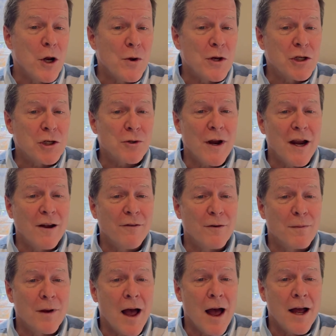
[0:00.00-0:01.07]
who has strayed
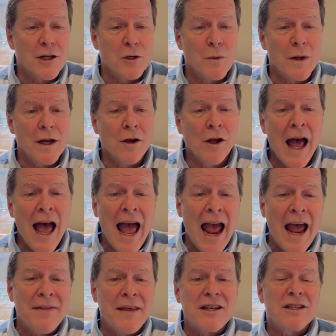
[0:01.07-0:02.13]
from God's will,
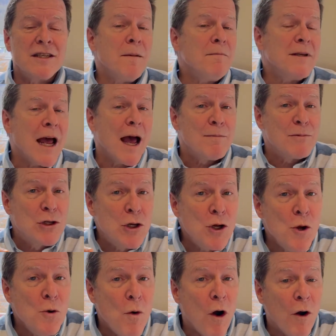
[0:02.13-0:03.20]
and that sometimes
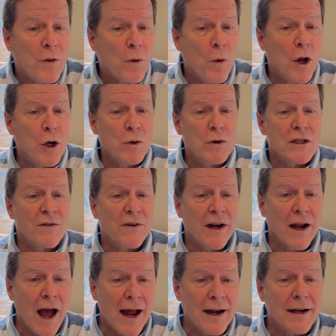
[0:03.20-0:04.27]
you are the one who has
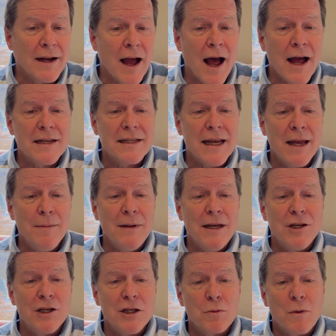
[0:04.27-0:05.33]
forgotten God's
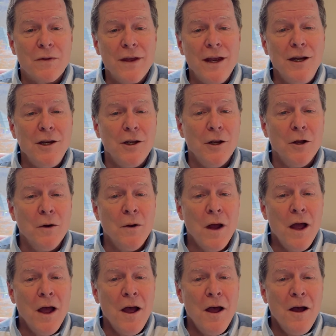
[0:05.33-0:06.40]
image is within you,
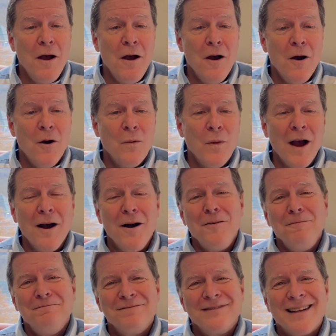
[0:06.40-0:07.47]

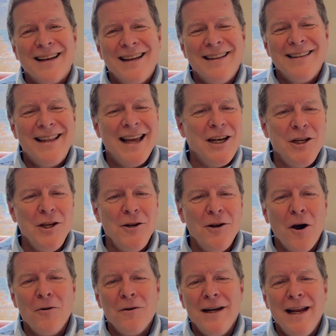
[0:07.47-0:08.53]
well, then you
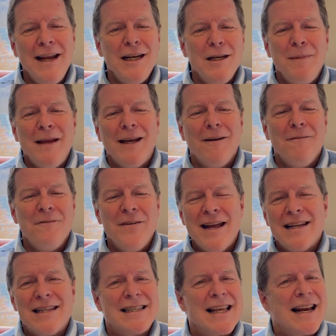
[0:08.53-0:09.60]
don't need to be
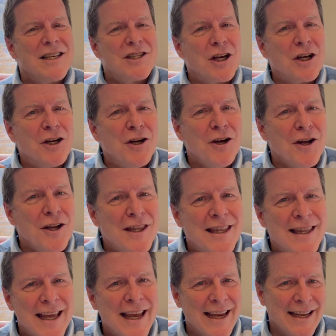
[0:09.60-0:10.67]
convinced that it's a
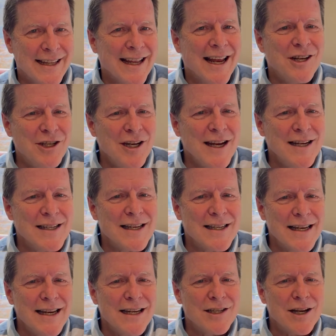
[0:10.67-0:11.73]
good thing that
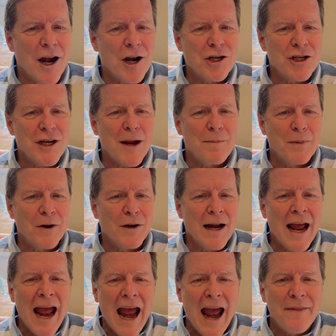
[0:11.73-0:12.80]
Jesus is our shepherd
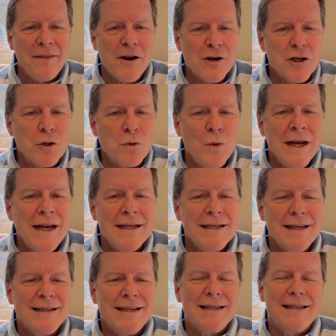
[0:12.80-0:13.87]
and there's
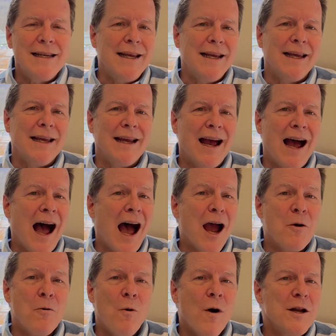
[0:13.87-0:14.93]
reason to sing,
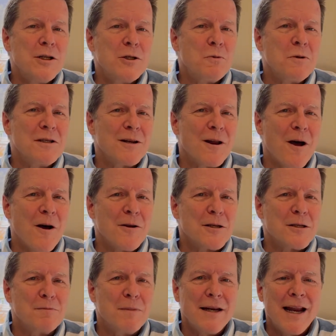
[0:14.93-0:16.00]
I once was
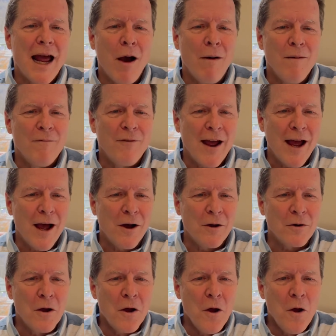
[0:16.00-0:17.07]
lost, but now I'm
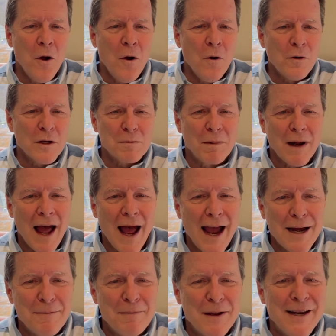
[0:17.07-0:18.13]
found, was
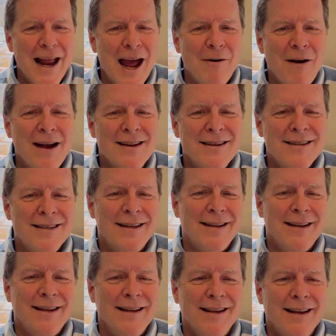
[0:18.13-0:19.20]
blind, but now I
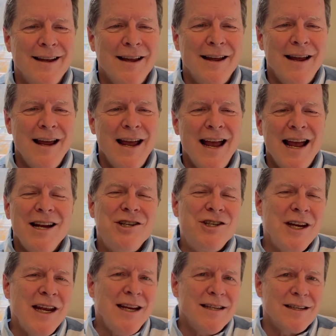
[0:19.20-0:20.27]
see.
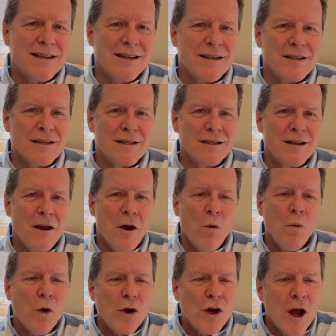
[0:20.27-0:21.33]
Jesus
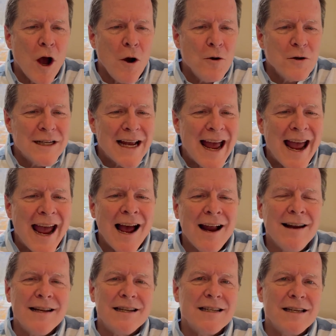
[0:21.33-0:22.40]
will go to
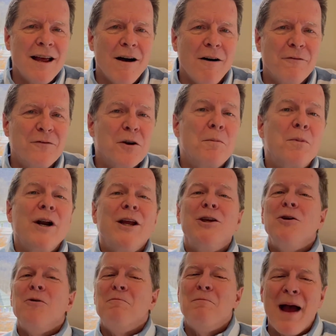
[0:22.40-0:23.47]
hell itself to bring
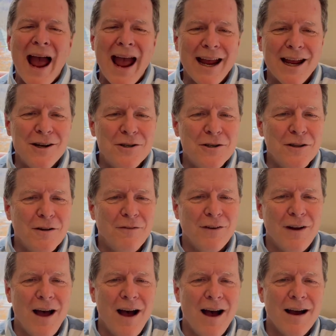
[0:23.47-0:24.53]
you back into the
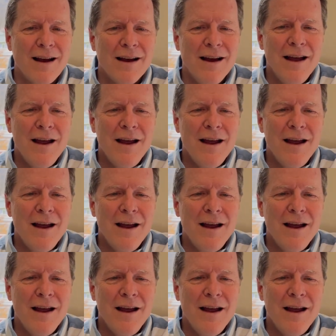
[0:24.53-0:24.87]
flock.